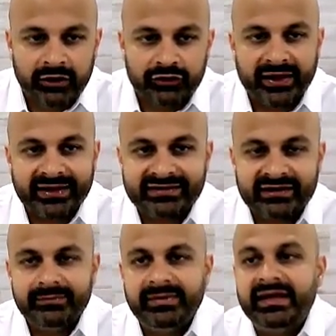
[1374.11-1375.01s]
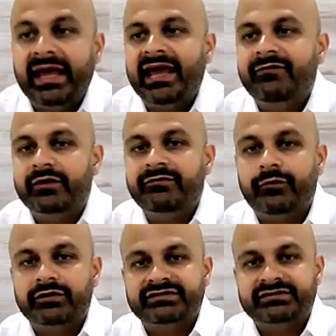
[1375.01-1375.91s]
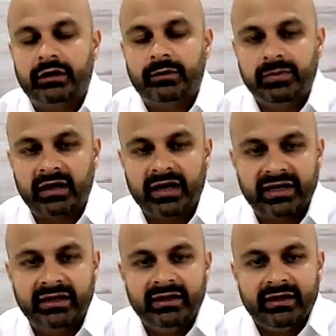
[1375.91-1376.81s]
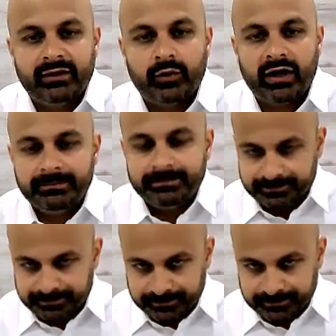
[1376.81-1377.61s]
So that's how they behave when forces are applied. Well,